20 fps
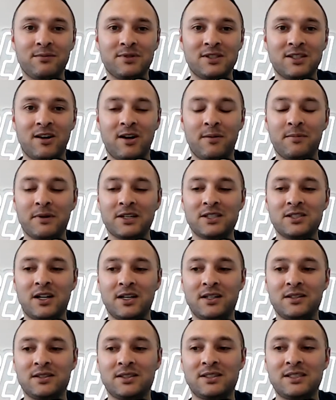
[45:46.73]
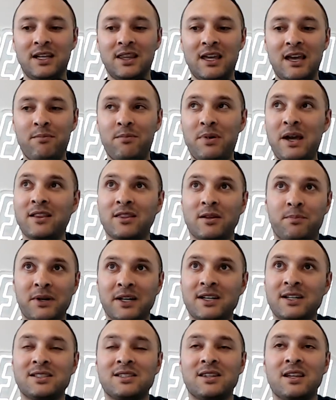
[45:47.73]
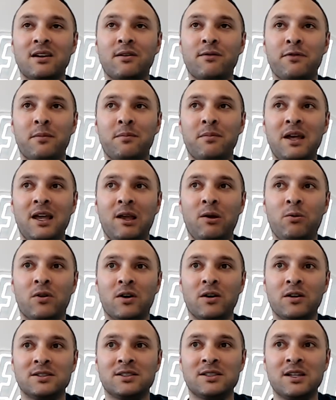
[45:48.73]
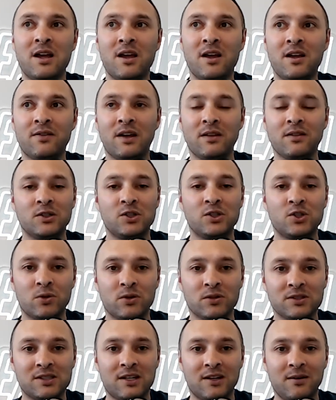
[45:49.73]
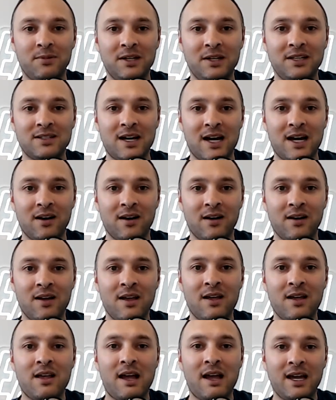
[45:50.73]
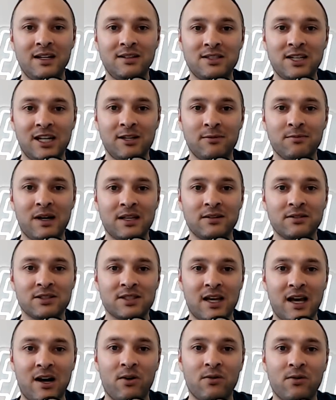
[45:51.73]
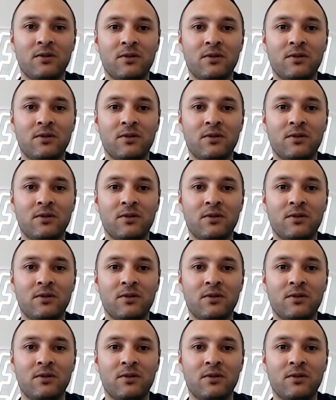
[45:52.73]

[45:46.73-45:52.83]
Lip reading: So I'm excited to see that back. The biggest thing for me was that the draw is going to be done 18 months out,